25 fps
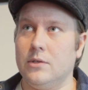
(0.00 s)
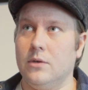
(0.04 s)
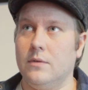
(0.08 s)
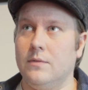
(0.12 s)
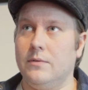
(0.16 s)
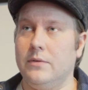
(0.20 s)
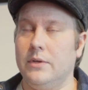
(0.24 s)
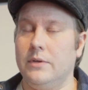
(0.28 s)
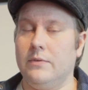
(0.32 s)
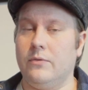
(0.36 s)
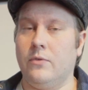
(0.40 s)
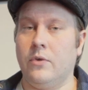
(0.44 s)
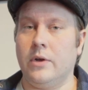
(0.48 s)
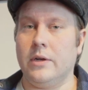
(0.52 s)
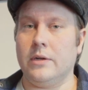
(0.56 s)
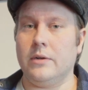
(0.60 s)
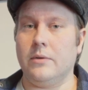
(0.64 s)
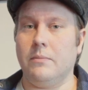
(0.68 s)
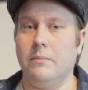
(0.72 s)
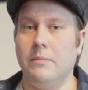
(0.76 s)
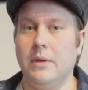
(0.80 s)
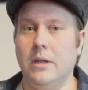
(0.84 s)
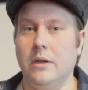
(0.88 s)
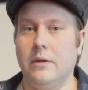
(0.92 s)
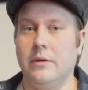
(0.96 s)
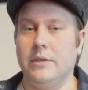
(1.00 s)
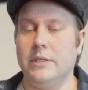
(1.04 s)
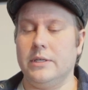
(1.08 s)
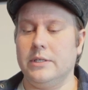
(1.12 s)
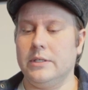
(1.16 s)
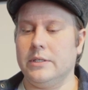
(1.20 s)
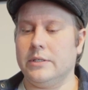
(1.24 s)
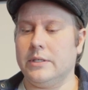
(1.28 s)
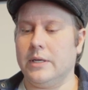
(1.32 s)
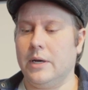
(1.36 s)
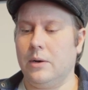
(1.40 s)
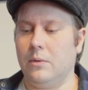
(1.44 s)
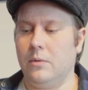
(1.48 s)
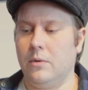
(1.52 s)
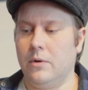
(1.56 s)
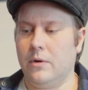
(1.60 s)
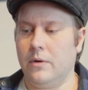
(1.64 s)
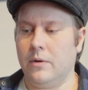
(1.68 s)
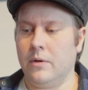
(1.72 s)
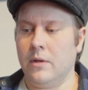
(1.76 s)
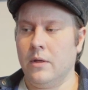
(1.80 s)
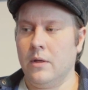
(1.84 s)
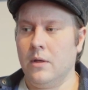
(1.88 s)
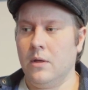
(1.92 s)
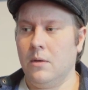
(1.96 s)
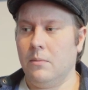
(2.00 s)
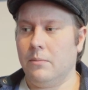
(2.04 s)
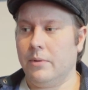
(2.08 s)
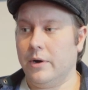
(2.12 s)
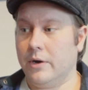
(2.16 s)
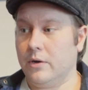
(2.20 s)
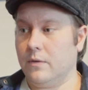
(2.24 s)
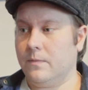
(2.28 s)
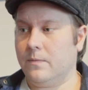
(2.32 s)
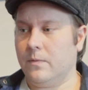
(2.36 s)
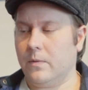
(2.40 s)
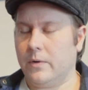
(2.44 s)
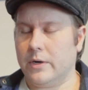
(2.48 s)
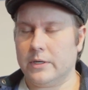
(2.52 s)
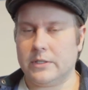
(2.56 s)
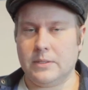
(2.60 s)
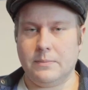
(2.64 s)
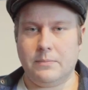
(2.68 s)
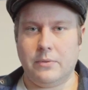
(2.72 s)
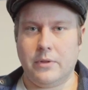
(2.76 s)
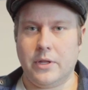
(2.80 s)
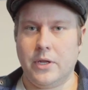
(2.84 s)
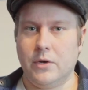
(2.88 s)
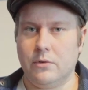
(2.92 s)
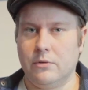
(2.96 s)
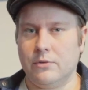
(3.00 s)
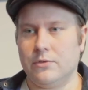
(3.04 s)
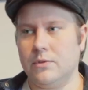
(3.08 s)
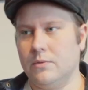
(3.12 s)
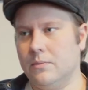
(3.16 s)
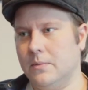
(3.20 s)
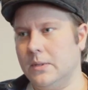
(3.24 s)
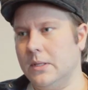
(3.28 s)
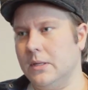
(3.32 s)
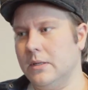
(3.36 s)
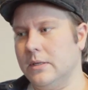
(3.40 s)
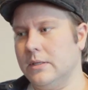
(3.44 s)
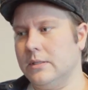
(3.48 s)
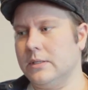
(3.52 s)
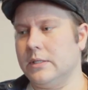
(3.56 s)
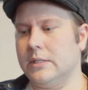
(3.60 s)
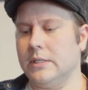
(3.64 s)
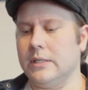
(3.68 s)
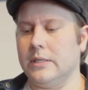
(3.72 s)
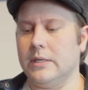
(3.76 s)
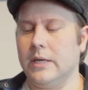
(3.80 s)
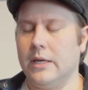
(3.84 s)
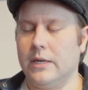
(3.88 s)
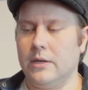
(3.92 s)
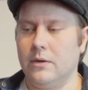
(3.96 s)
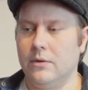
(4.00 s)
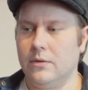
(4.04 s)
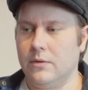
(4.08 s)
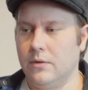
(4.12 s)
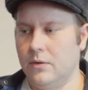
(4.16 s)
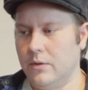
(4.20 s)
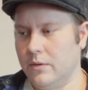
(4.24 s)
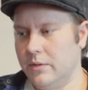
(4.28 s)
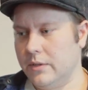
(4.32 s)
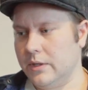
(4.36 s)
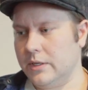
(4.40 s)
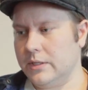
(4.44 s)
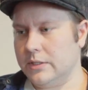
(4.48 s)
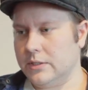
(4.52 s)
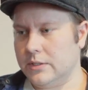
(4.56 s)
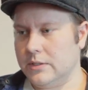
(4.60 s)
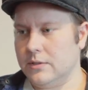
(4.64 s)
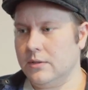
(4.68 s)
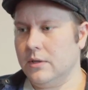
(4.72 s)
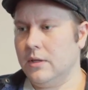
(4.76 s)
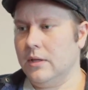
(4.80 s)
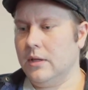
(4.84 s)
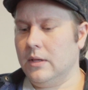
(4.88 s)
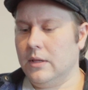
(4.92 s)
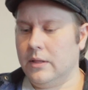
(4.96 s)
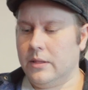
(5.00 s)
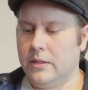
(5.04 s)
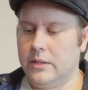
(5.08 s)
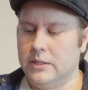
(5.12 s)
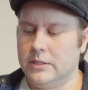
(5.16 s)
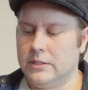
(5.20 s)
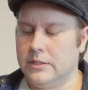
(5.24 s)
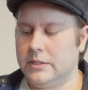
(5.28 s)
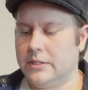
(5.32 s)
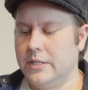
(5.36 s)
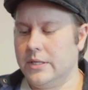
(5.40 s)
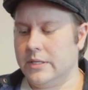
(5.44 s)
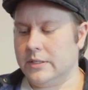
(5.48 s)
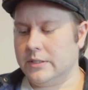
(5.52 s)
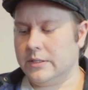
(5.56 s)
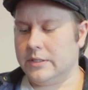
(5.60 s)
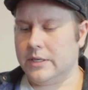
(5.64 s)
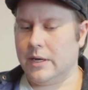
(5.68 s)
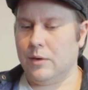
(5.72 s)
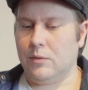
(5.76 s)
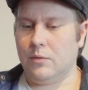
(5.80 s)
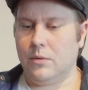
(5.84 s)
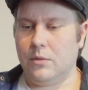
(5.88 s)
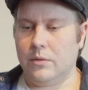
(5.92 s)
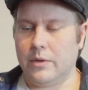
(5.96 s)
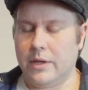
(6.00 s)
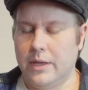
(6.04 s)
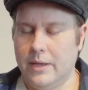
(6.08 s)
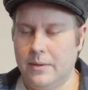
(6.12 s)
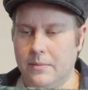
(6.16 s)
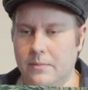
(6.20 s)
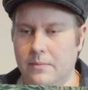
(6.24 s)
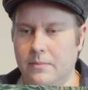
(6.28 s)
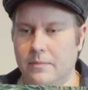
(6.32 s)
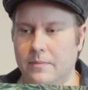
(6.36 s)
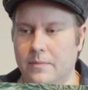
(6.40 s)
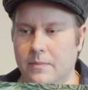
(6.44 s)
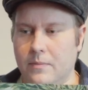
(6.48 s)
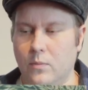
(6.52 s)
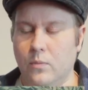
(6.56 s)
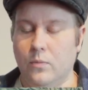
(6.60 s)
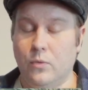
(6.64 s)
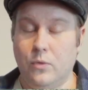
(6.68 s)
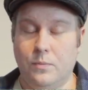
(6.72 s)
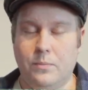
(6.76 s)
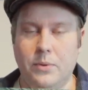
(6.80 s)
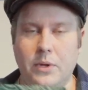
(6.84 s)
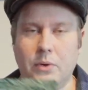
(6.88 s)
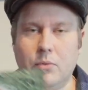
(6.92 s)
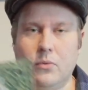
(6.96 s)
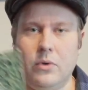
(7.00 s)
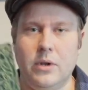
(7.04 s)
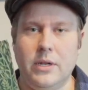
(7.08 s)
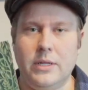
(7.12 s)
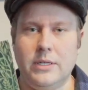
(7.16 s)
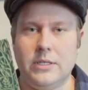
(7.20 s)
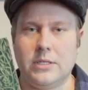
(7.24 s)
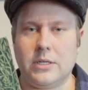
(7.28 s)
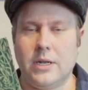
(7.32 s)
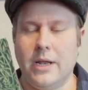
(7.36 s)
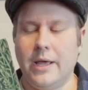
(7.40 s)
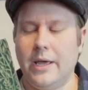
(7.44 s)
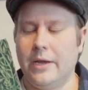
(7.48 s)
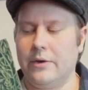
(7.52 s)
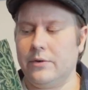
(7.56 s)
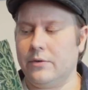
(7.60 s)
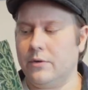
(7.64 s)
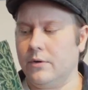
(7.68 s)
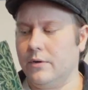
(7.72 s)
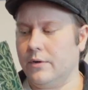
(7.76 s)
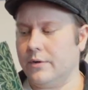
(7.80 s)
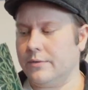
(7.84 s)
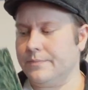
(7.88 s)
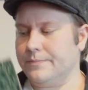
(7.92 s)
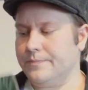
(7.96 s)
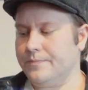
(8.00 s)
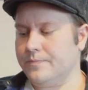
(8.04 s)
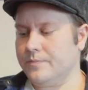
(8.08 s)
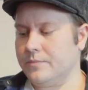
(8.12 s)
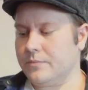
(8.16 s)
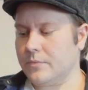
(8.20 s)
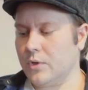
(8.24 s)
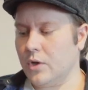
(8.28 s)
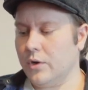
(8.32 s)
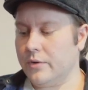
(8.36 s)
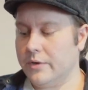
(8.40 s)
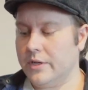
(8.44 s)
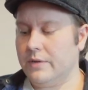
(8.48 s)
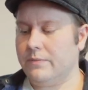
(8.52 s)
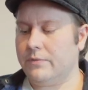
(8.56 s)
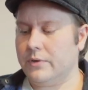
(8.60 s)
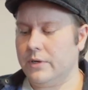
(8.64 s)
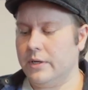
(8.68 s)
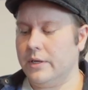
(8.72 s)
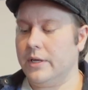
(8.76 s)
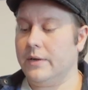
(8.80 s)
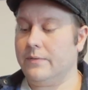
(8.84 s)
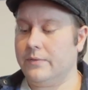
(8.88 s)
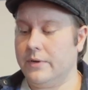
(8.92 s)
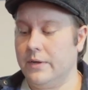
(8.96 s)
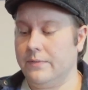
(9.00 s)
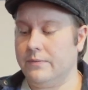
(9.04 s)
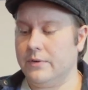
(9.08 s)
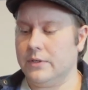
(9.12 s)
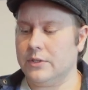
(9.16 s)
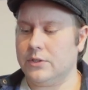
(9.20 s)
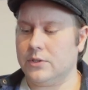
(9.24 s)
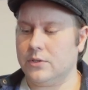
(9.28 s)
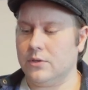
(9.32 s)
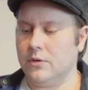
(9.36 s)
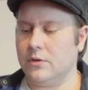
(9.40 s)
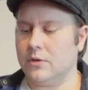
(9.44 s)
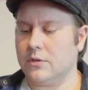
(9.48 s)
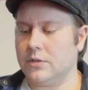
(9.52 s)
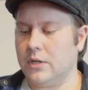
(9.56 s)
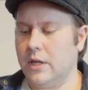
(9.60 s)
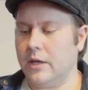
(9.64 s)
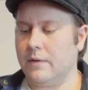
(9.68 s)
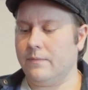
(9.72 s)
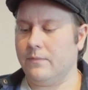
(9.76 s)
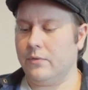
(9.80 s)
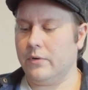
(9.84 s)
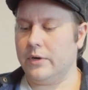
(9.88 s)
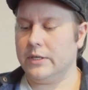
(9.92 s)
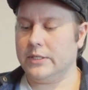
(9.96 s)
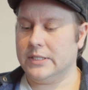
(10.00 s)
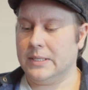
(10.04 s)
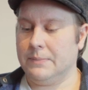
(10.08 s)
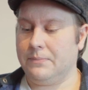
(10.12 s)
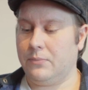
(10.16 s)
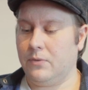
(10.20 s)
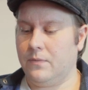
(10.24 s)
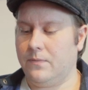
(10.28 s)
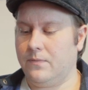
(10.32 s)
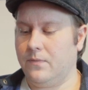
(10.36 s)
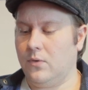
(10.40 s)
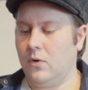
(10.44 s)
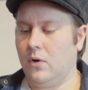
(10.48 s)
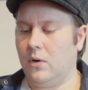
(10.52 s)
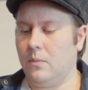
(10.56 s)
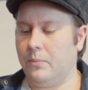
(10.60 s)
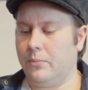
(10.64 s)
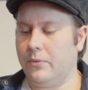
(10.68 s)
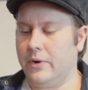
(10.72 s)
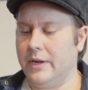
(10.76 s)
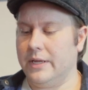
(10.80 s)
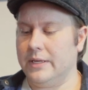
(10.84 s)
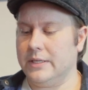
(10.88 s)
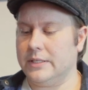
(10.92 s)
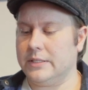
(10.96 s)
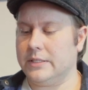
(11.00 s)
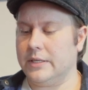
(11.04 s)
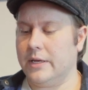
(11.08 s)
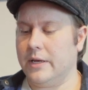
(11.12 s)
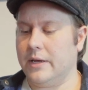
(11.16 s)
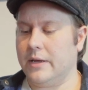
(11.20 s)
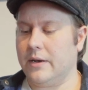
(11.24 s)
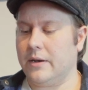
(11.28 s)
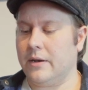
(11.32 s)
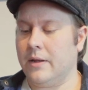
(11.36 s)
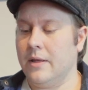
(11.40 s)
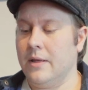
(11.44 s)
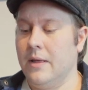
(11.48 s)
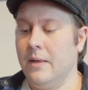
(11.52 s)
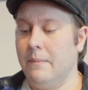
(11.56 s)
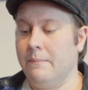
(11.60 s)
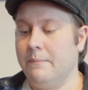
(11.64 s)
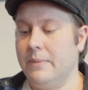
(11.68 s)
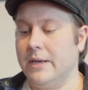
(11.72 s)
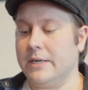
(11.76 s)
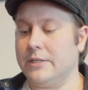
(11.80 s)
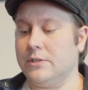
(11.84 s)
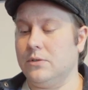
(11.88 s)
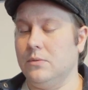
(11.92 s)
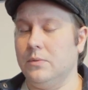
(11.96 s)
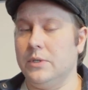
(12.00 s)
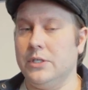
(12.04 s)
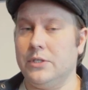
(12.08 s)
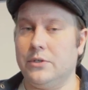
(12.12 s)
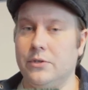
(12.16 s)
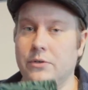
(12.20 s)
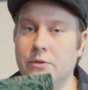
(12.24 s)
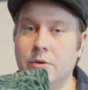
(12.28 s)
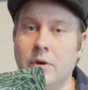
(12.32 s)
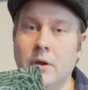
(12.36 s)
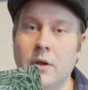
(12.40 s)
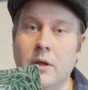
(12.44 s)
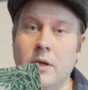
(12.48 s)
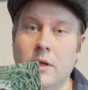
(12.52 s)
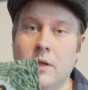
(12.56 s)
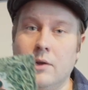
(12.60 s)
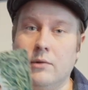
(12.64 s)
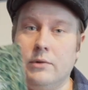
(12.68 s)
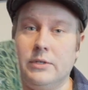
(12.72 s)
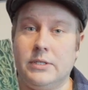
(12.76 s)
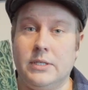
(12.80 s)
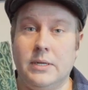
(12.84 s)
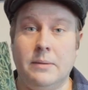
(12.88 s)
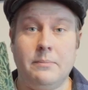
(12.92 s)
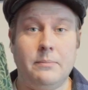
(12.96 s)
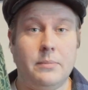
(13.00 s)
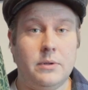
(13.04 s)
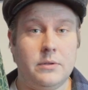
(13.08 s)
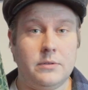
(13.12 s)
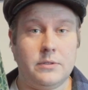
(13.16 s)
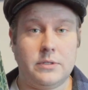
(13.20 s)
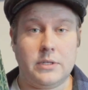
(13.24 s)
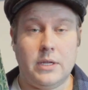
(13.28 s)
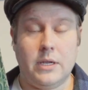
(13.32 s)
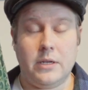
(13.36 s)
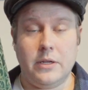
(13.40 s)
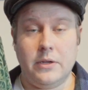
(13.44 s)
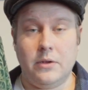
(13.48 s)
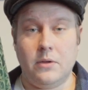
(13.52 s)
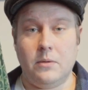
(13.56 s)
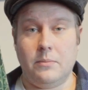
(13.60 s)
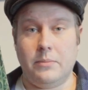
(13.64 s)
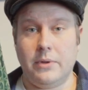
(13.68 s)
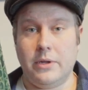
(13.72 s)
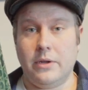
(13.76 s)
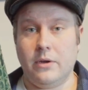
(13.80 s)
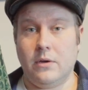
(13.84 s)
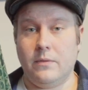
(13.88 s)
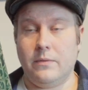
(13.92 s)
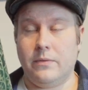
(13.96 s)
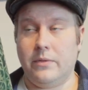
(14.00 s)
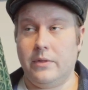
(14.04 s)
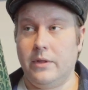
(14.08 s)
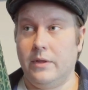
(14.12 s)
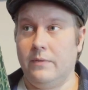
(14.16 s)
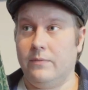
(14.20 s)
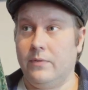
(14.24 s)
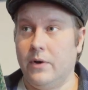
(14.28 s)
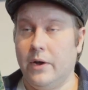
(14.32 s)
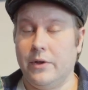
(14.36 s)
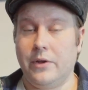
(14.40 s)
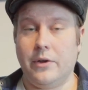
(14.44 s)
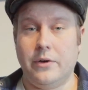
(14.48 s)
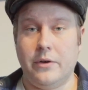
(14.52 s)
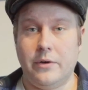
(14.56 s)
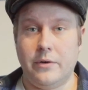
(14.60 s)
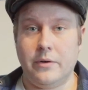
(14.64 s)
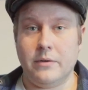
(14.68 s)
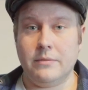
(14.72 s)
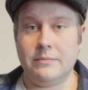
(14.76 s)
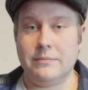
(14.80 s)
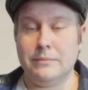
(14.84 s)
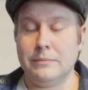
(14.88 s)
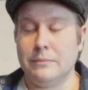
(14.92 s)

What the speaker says: of different melodies that were part of, for example, Heroes and Villains and all these things that would be released later on different songs. Like, for example, Fall Breaks and Back to Winter resembles a little bit of the Fire